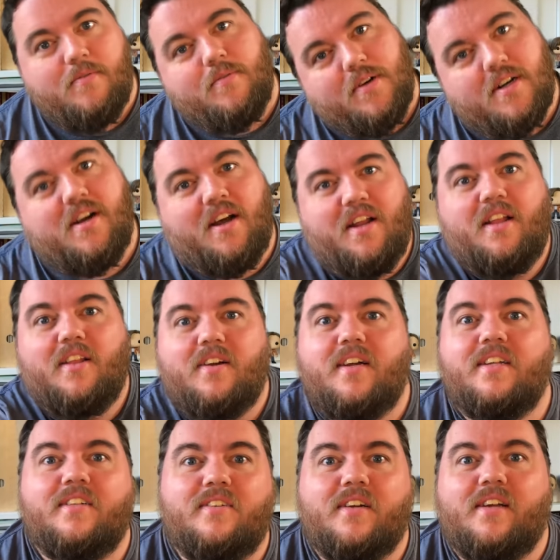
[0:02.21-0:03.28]
we're gonna look
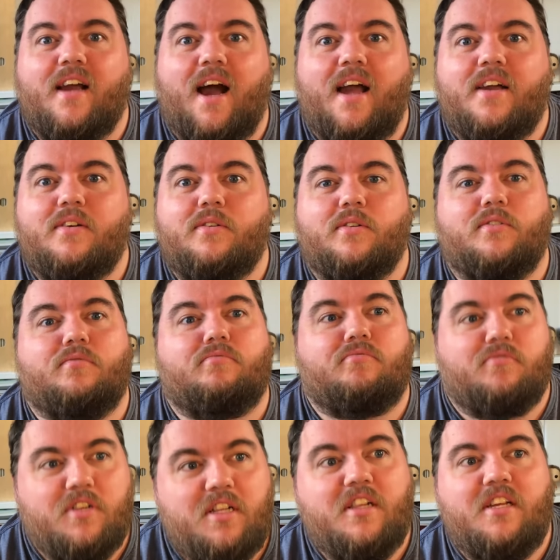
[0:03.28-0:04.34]
into a guy who is
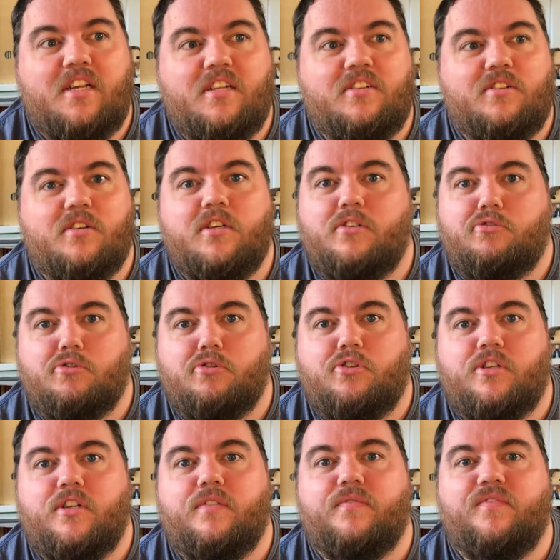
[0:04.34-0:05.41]
really into his
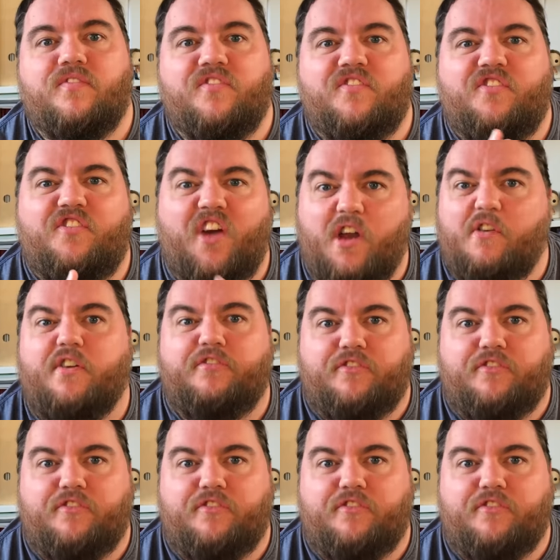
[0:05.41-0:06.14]
sushi very